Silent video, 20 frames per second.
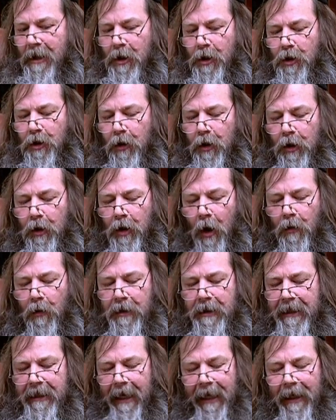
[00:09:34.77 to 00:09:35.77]
So you don't
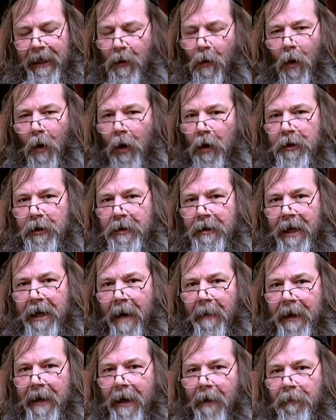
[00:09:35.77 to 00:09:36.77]
see any water
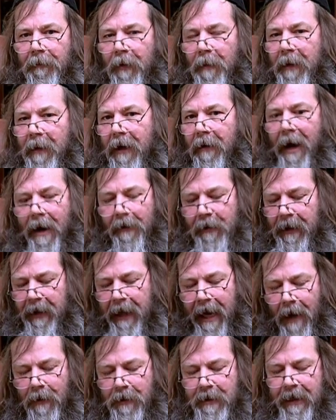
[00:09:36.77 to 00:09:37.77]
coming up from the ground on
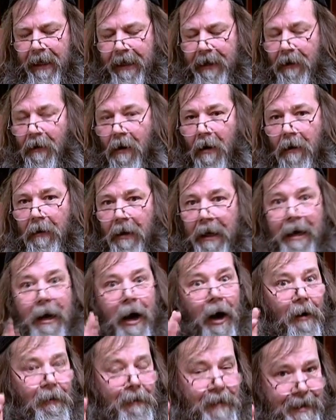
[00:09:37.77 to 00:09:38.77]
the outside at all,
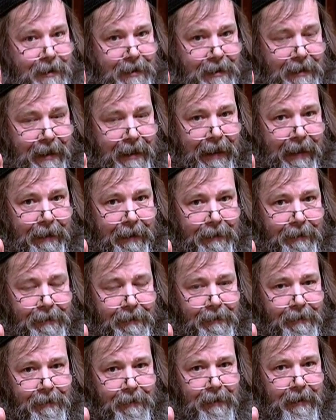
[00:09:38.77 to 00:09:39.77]
obviously.
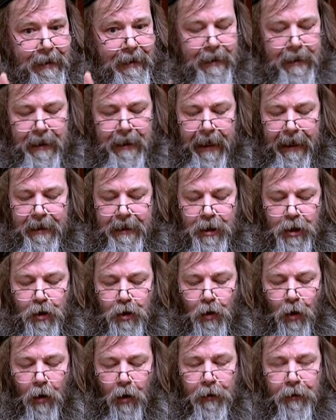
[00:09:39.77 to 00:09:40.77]
It's
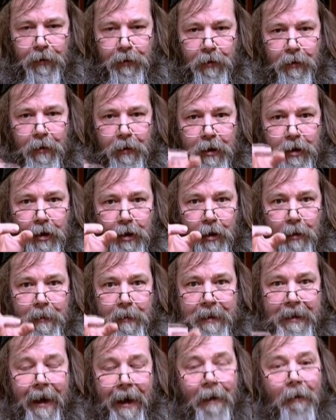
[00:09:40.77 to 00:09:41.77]
drawn through the tubes.